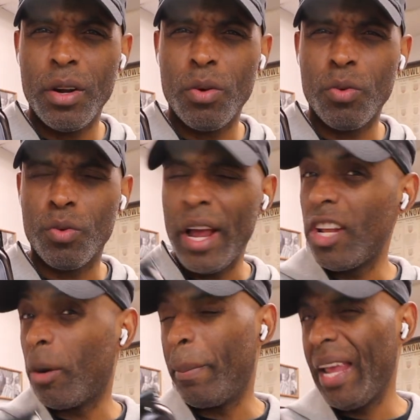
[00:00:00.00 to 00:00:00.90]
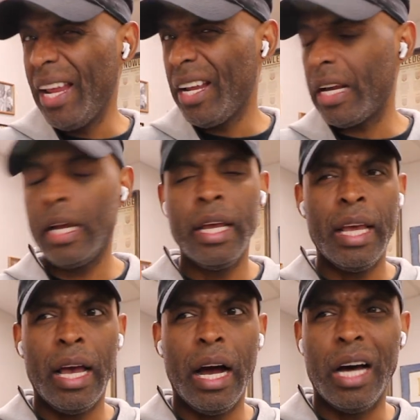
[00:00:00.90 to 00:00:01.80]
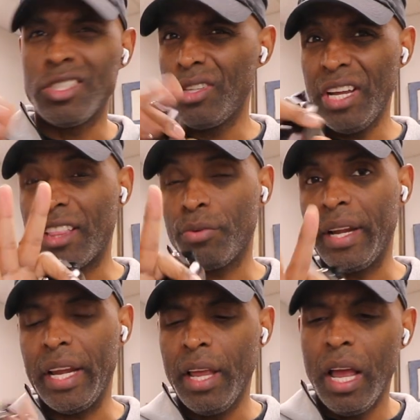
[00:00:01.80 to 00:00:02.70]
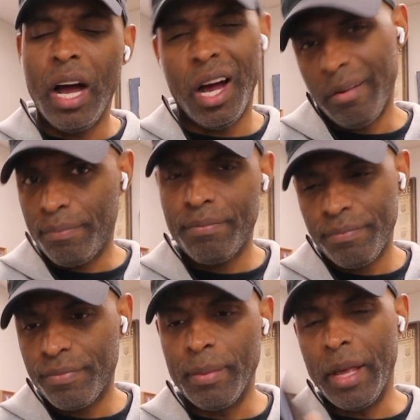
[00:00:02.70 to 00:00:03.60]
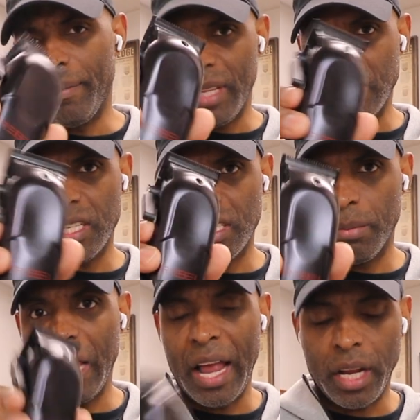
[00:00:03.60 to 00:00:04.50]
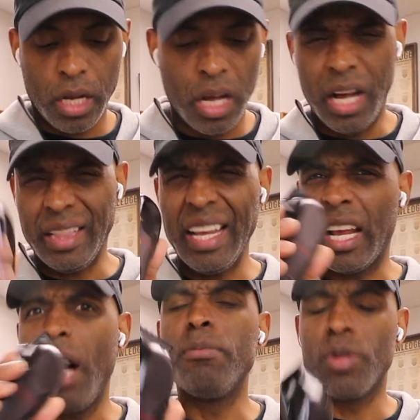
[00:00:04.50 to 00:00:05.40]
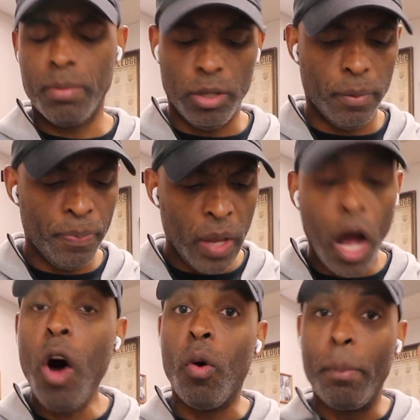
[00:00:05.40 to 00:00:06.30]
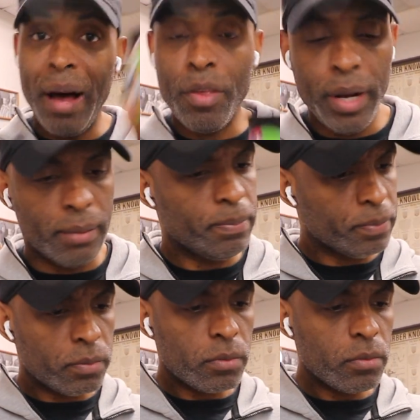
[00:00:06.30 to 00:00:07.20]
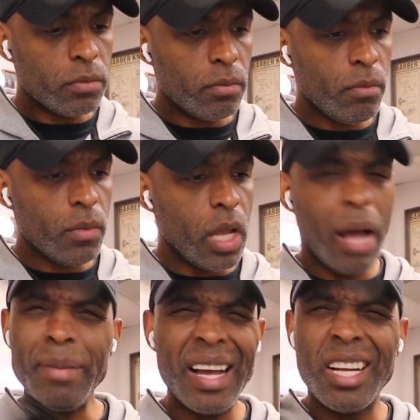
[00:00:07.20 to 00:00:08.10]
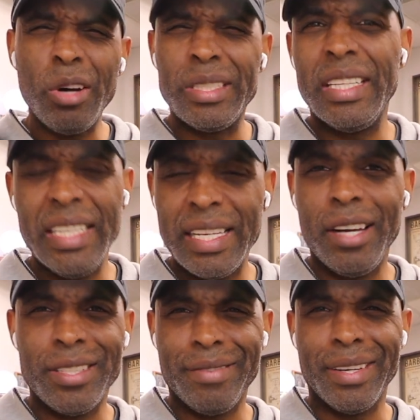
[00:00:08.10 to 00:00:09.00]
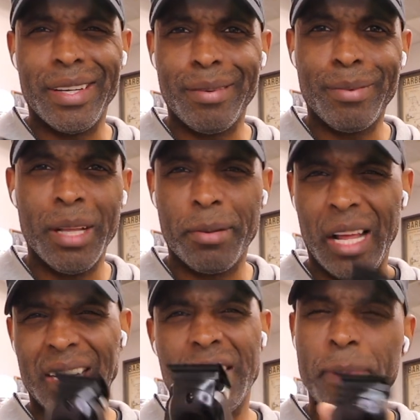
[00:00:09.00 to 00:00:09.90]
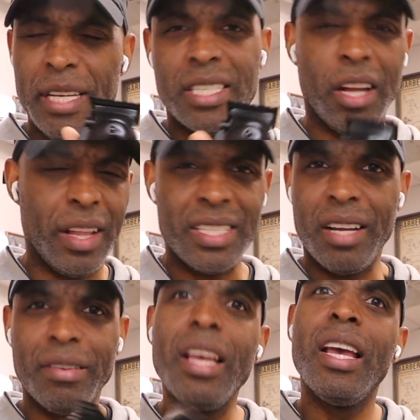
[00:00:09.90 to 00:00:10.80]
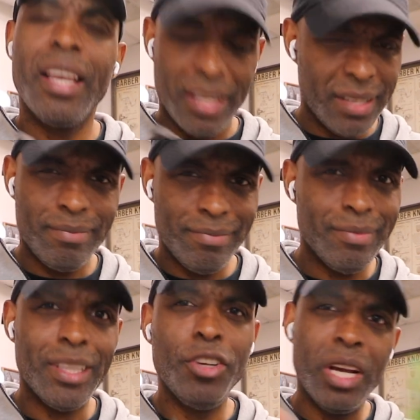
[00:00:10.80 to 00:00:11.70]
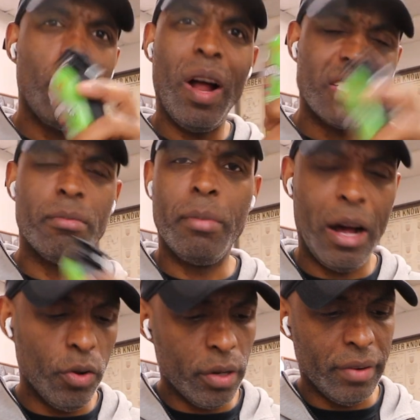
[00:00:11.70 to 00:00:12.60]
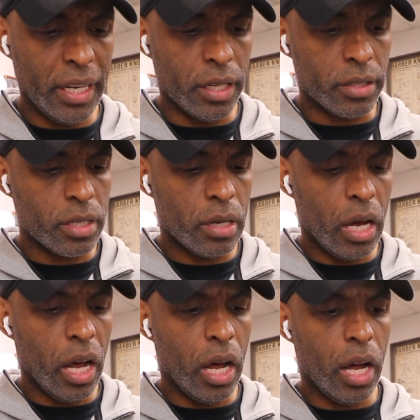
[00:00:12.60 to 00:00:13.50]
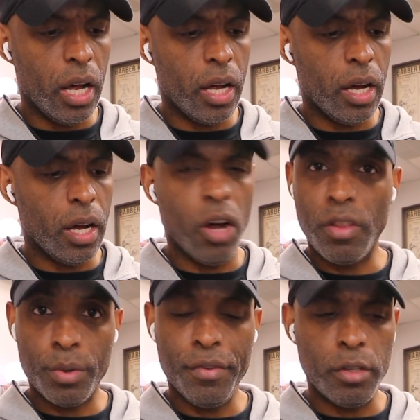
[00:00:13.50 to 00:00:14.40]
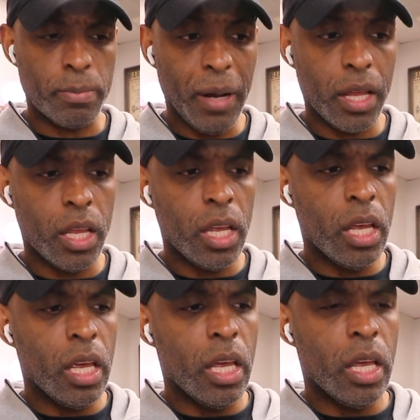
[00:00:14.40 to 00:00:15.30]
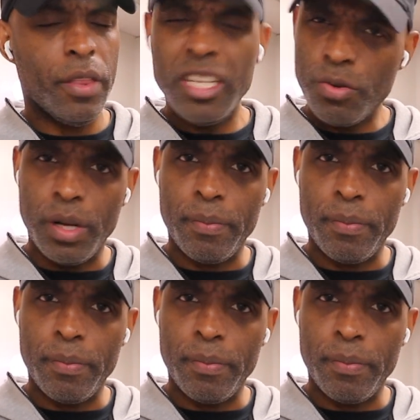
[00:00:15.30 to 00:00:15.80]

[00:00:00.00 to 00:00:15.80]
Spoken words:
red or pink. So you get 3 from them. This is the black. I think it comes with blue. Oh, by the way, I'm not gonna go into details of the clipper, like the speeds and all that stuff. You can watch some of my older videos on the reviews, but this is